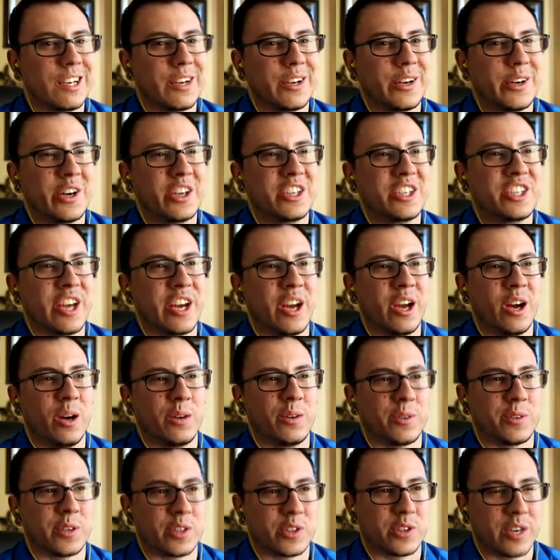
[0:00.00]
He's saw another man. He's
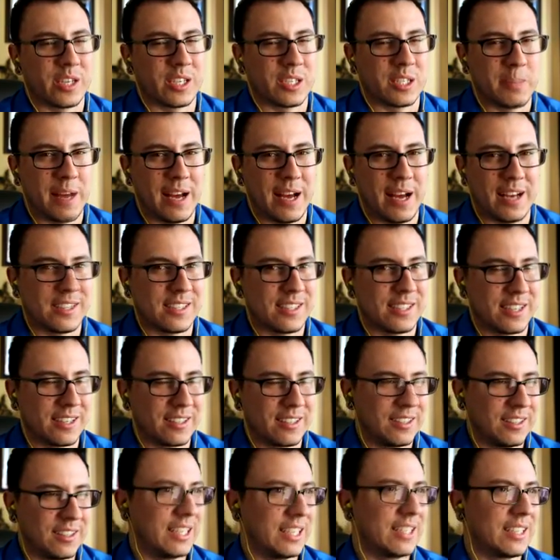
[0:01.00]
not gonna go to jail man. for
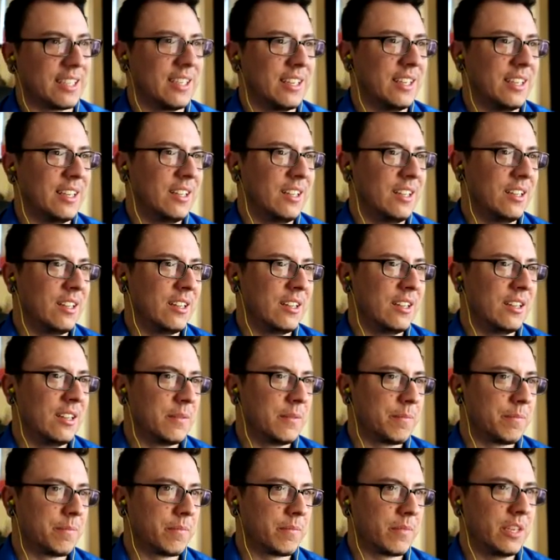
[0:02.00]
trespassing. Like,
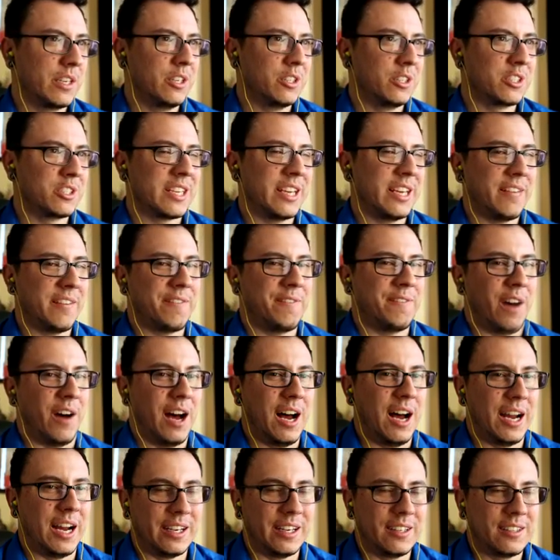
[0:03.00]
he'll just get a
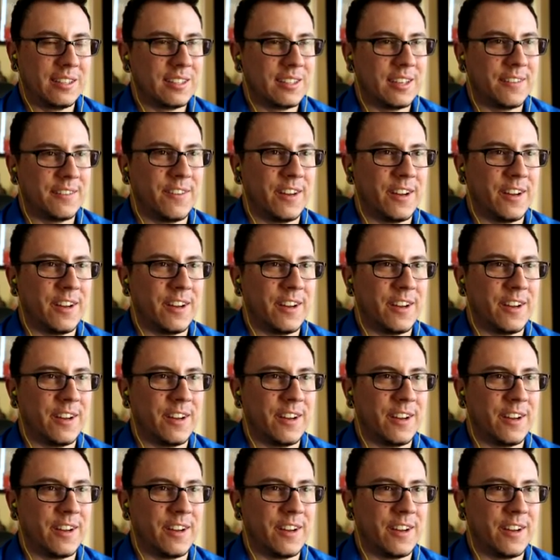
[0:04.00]
fine,